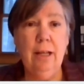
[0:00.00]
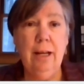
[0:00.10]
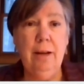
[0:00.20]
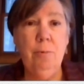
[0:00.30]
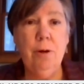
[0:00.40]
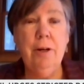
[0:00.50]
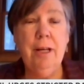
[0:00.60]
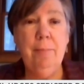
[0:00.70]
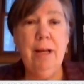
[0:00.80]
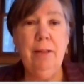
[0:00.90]
and I
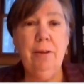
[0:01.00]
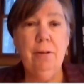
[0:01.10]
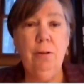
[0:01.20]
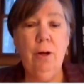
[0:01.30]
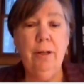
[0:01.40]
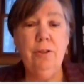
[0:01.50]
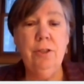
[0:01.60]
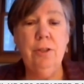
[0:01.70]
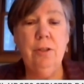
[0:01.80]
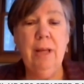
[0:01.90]
worry about their
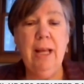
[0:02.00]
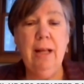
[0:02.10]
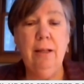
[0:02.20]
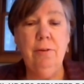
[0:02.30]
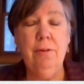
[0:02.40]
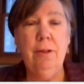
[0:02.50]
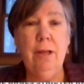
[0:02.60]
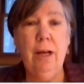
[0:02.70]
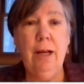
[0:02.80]
long-term health.